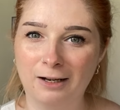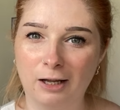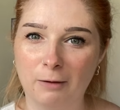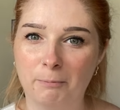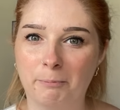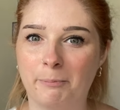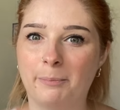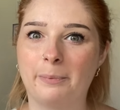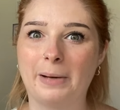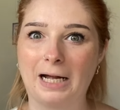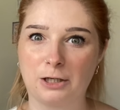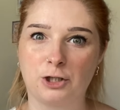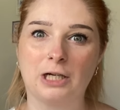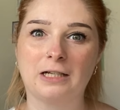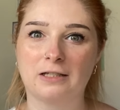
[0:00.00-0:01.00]
like
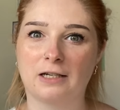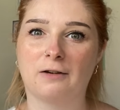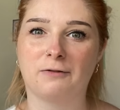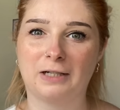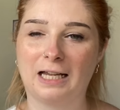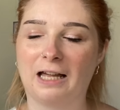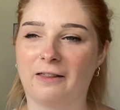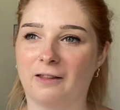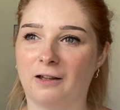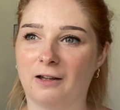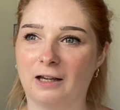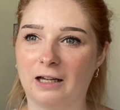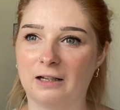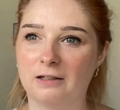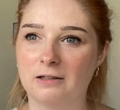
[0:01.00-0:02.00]
batching stuff together
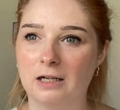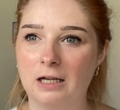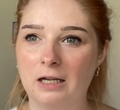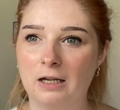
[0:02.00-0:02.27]
and